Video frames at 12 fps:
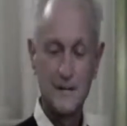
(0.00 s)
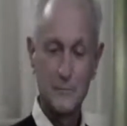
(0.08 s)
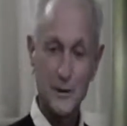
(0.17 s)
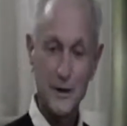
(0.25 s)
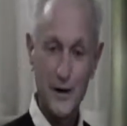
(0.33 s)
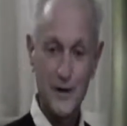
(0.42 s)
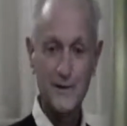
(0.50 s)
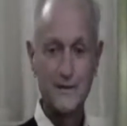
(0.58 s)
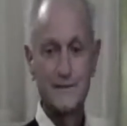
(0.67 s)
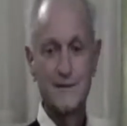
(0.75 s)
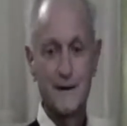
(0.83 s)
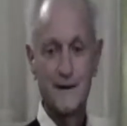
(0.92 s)
But
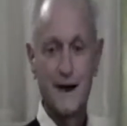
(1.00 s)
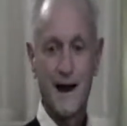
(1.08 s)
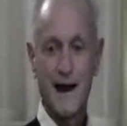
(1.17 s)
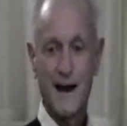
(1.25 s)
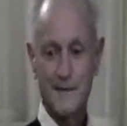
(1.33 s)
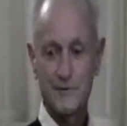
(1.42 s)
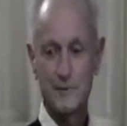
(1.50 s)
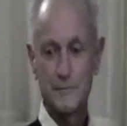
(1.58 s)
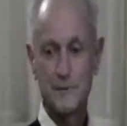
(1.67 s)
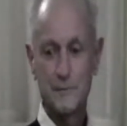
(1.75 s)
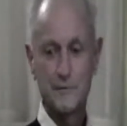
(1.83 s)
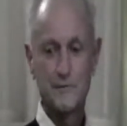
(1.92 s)
I can
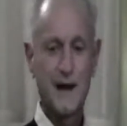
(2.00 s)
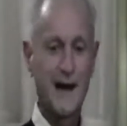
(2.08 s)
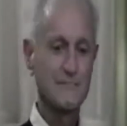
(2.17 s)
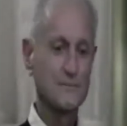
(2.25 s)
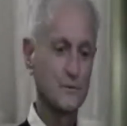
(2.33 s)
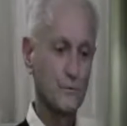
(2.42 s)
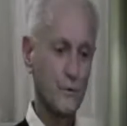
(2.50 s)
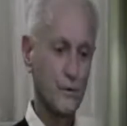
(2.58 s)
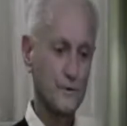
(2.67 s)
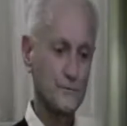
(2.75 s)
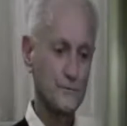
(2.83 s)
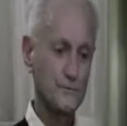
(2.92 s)
remember driving to
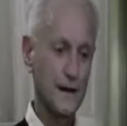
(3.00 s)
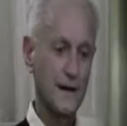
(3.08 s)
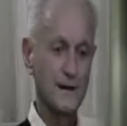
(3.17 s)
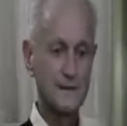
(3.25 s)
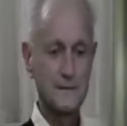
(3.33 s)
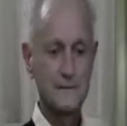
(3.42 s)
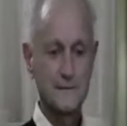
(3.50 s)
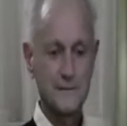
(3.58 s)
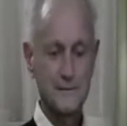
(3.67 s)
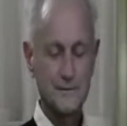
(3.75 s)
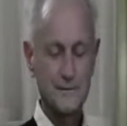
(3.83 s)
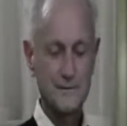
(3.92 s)
work with my
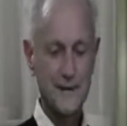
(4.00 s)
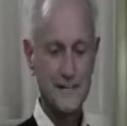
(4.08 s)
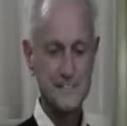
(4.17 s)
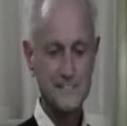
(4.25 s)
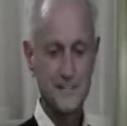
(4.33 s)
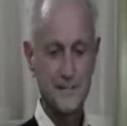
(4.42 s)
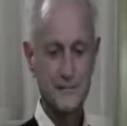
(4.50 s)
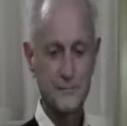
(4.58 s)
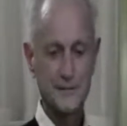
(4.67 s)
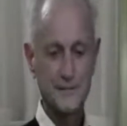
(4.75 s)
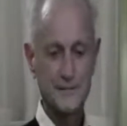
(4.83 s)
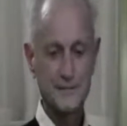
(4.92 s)
grandson
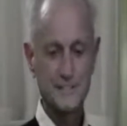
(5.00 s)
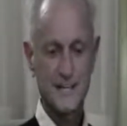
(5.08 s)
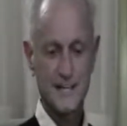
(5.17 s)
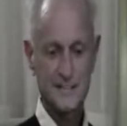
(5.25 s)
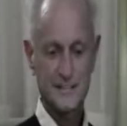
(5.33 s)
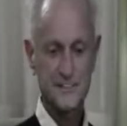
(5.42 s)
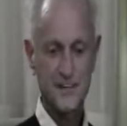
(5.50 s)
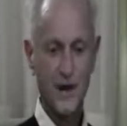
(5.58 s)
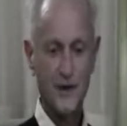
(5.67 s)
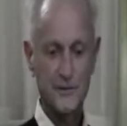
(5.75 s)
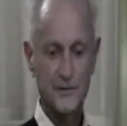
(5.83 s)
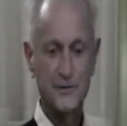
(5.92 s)
when he was like a
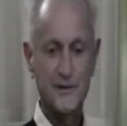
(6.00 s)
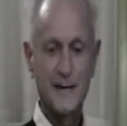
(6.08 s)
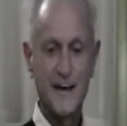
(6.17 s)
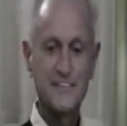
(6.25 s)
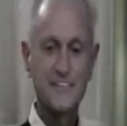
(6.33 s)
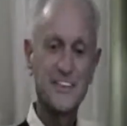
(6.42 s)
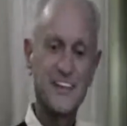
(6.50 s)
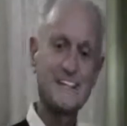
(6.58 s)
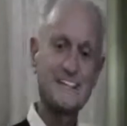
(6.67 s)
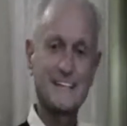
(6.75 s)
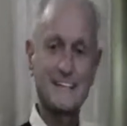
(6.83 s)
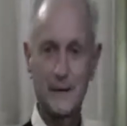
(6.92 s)
toddler and
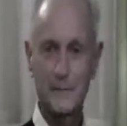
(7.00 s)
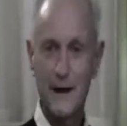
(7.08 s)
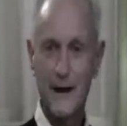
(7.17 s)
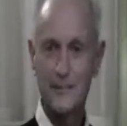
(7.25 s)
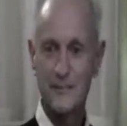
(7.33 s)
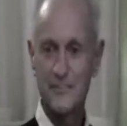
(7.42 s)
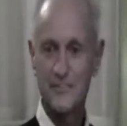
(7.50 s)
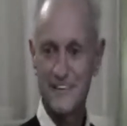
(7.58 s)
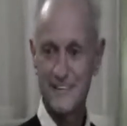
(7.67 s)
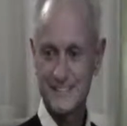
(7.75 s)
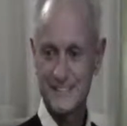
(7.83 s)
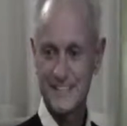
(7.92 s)
thinking about the
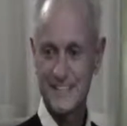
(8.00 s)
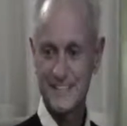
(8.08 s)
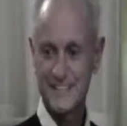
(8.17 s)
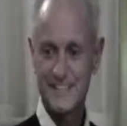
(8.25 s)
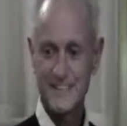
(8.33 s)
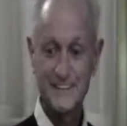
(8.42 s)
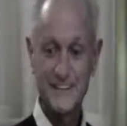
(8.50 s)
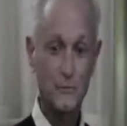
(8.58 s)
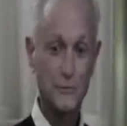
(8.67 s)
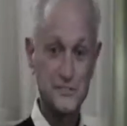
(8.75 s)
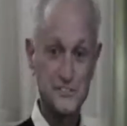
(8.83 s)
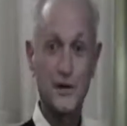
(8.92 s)
things that he did that
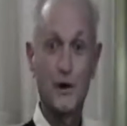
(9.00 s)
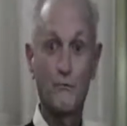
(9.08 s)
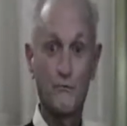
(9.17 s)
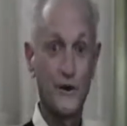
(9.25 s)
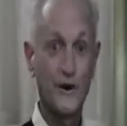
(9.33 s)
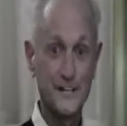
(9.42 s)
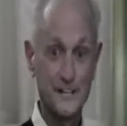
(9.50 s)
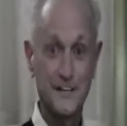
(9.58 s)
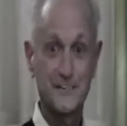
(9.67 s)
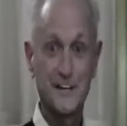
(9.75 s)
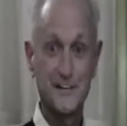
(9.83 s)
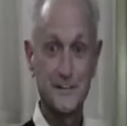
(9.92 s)
were so funny that they do